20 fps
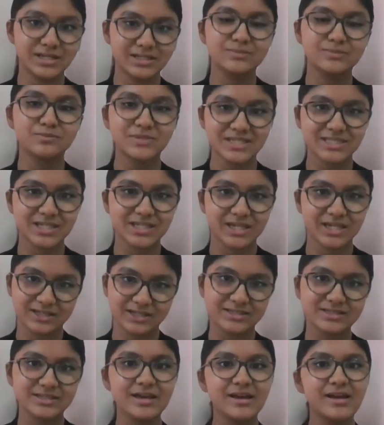
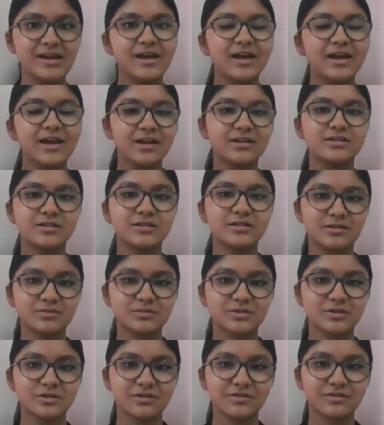mistakes in
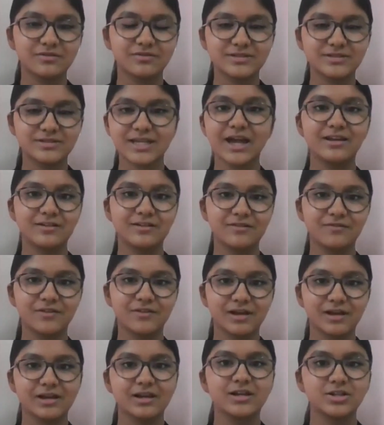terms of
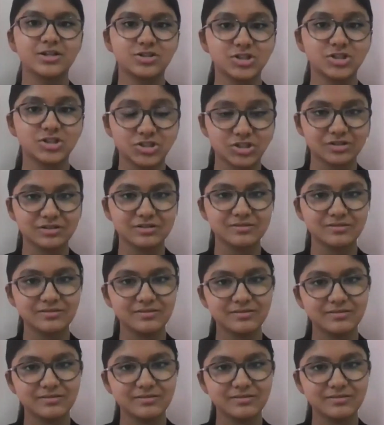scientific literature.